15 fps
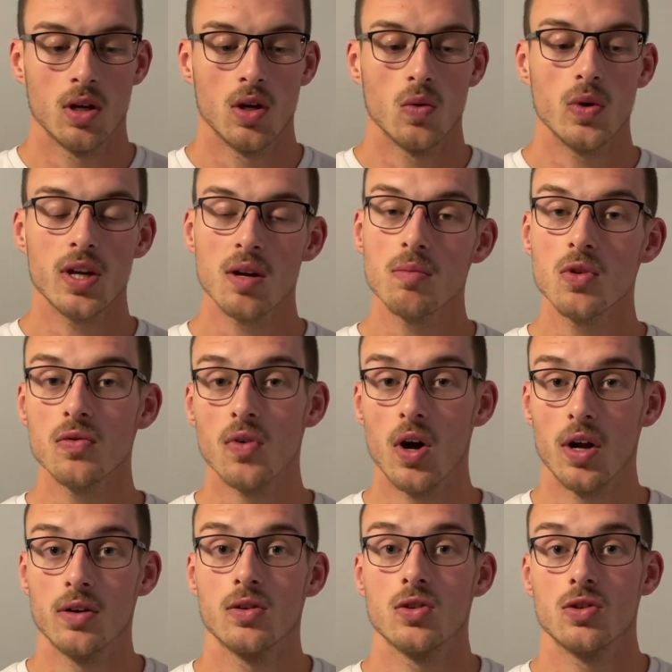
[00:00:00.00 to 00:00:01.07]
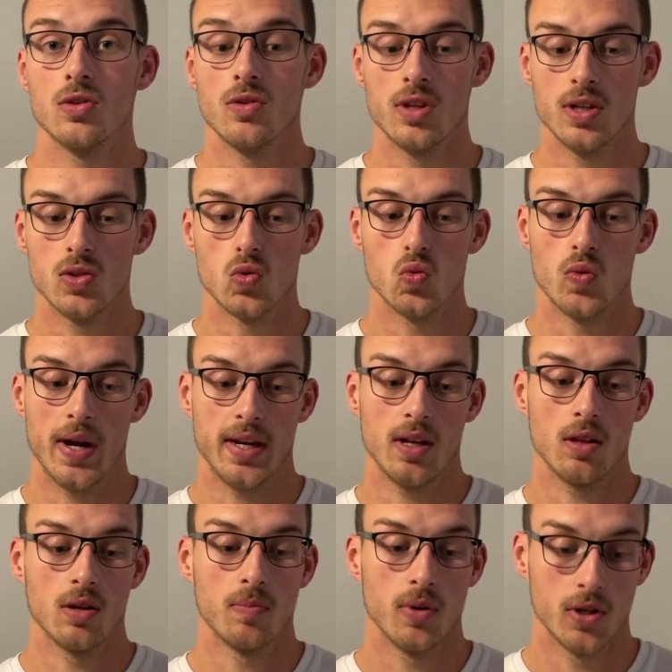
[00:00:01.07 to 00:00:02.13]
we can move on to these
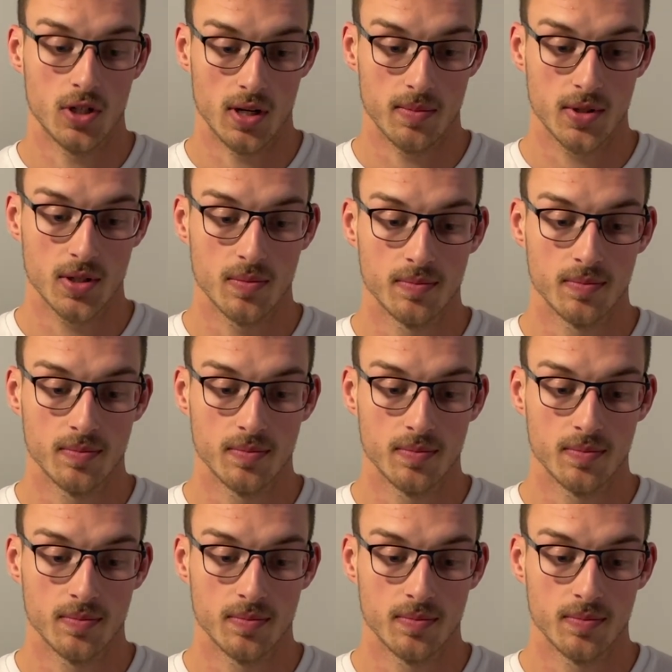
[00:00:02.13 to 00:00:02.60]
regular push-ups.